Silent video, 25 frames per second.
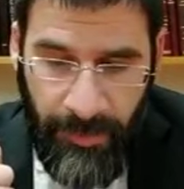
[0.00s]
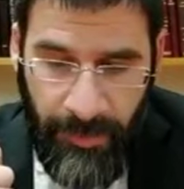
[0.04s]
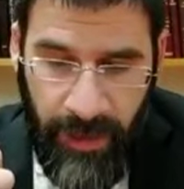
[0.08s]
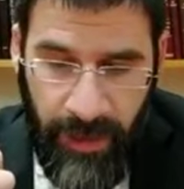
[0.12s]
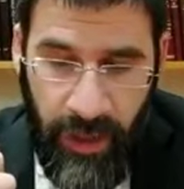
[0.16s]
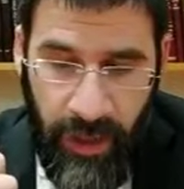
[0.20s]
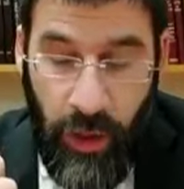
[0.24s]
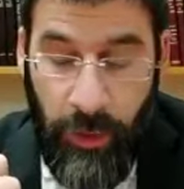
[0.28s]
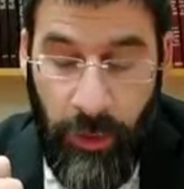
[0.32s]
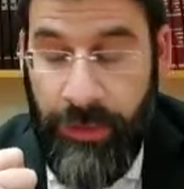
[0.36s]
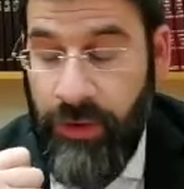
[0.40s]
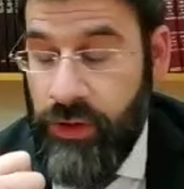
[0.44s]

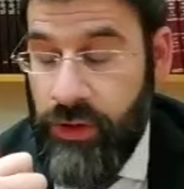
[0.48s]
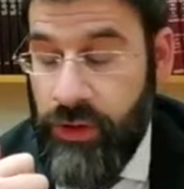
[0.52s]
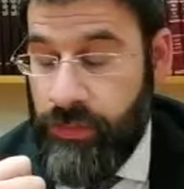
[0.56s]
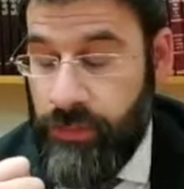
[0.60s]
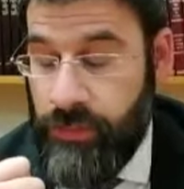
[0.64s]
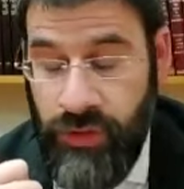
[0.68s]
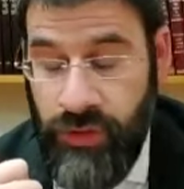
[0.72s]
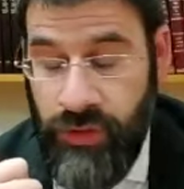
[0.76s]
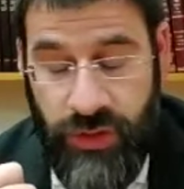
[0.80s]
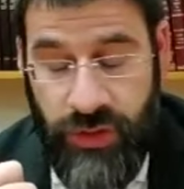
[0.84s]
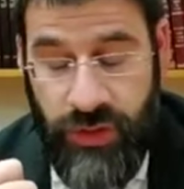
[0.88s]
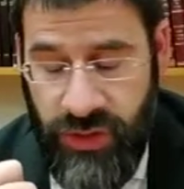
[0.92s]

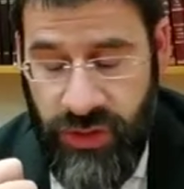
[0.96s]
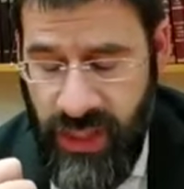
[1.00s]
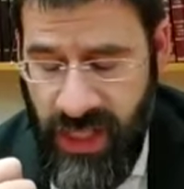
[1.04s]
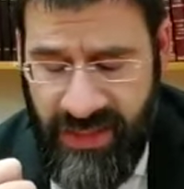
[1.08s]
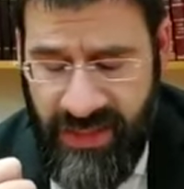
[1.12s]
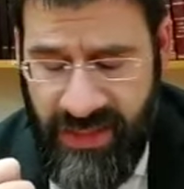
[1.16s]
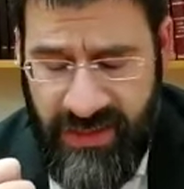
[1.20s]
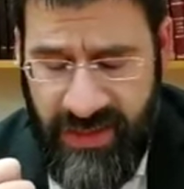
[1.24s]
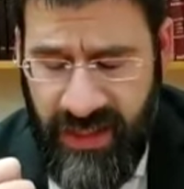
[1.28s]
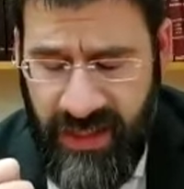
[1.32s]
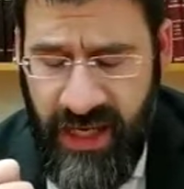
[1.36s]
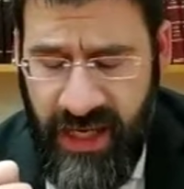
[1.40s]

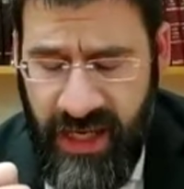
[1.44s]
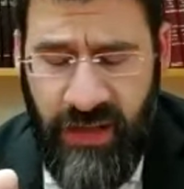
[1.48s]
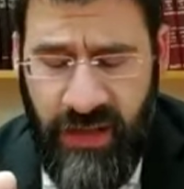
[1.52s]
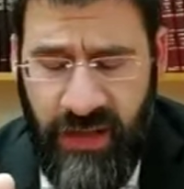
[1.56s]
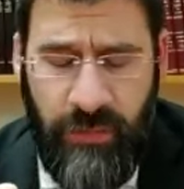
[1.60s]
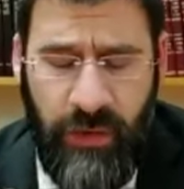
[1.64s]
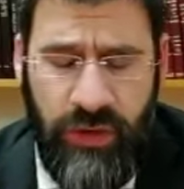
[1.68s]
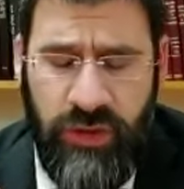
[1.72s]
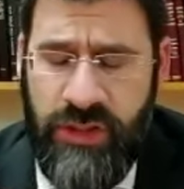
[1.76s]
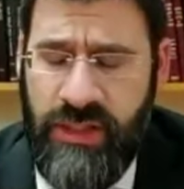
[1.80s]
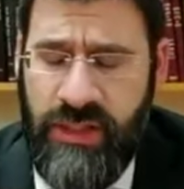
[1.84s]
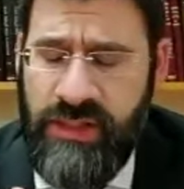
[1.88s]

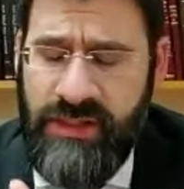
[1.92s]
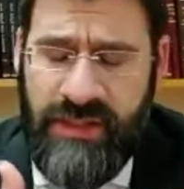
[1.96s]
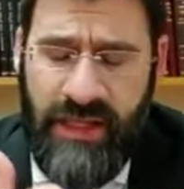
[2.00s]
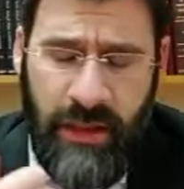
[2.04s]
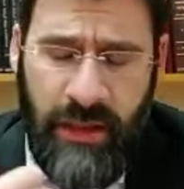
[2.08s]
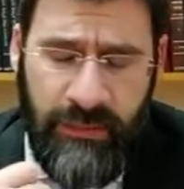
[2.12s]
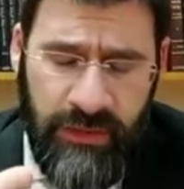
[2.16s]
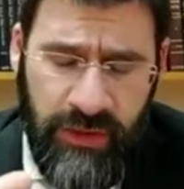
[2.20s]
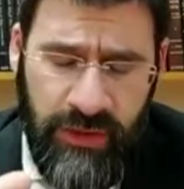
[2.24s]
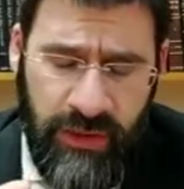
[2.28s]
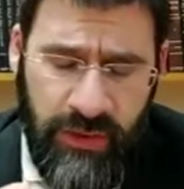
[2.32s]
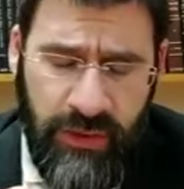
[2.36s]
Moshe didn't tell
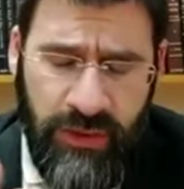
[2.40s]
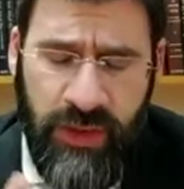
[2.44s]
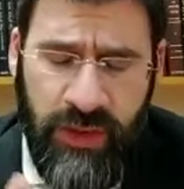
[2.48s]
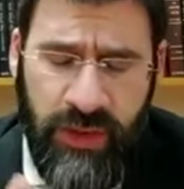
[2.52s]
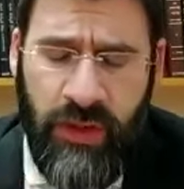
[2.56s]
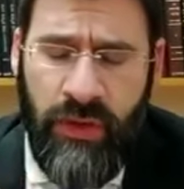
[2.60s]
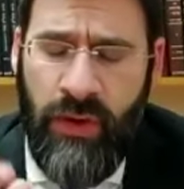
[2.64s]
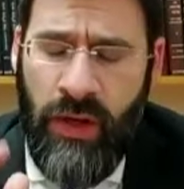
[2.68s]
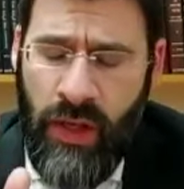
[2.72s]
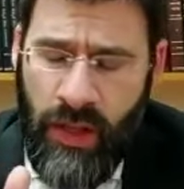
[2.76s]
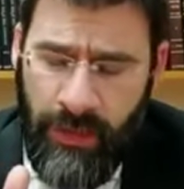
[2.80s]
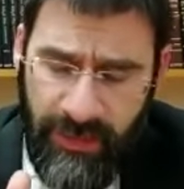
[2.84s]
him to do
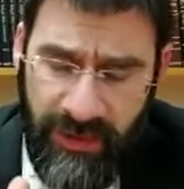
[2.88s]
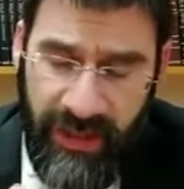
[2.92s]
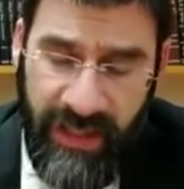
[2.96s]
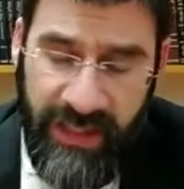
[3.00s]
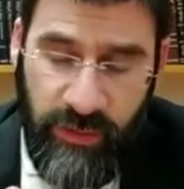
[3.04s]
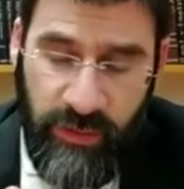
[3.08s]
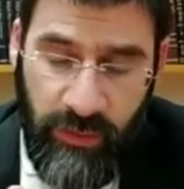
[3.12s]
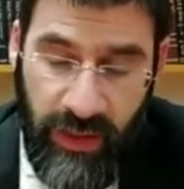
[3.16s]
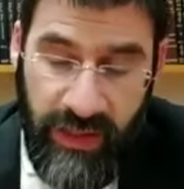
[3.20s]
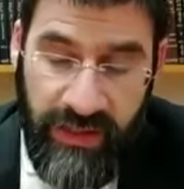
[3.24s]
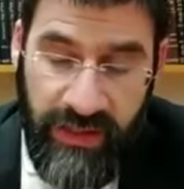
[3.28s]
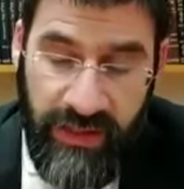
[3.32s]
so, but
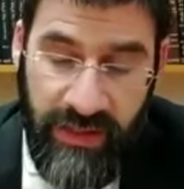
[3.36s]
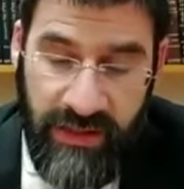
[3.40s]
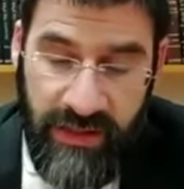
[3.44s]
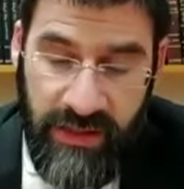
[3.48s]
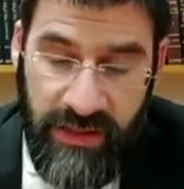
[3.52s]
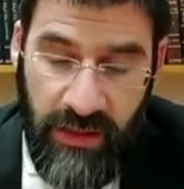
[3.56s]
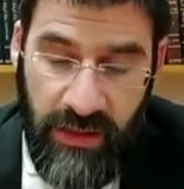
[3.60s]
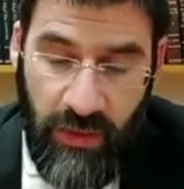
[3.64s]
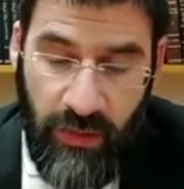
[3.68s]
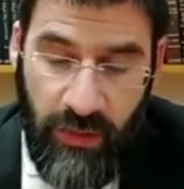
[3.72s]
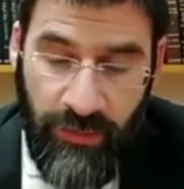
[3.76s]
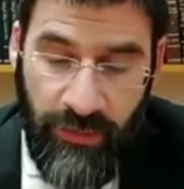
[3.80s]
that's why he did
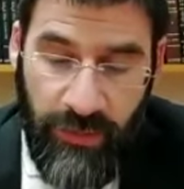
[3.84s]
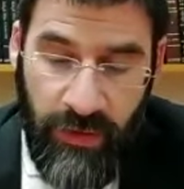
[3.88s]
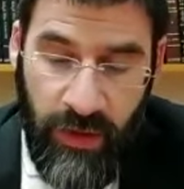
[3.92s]
so.